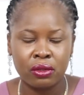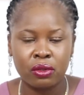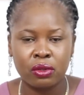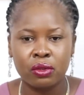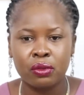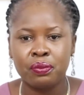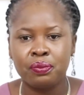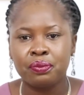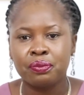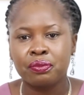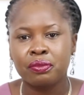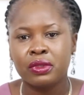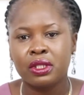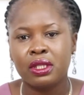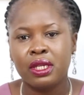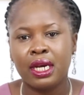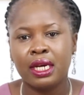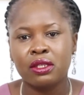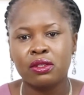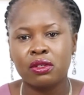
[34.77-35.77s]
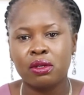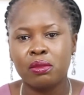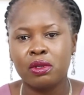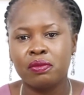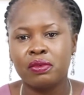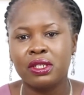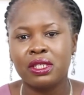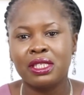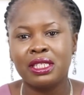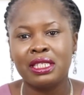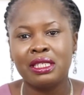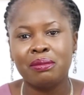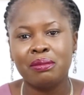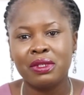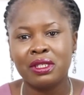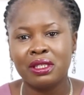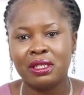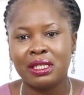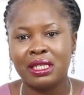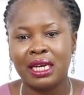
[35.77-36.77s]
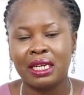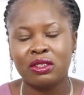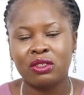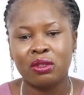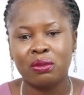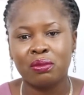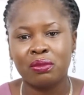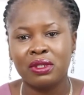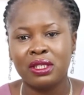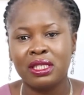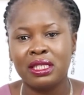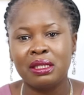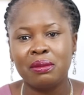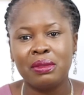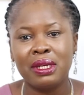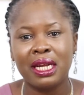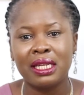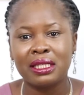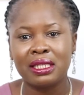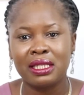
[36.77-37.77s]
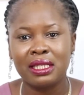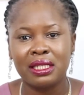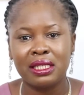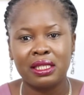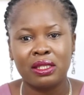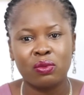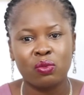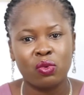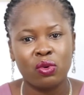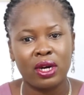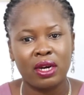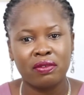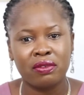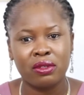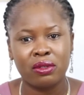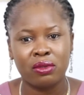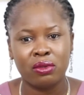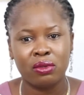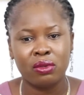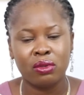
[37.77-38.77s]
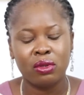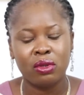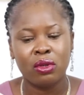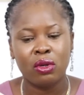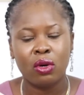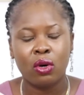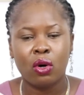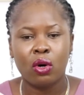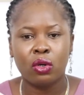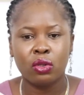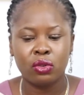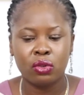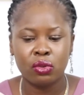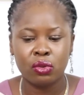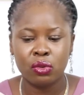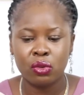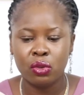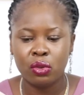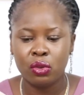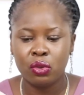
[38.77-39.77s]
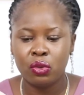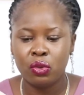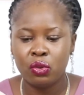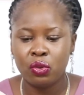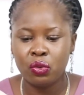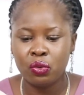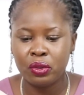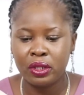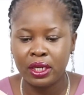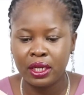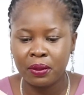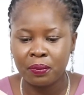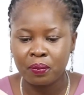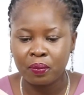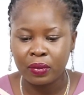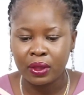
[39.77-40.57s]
So there are some similar things we have to also do there.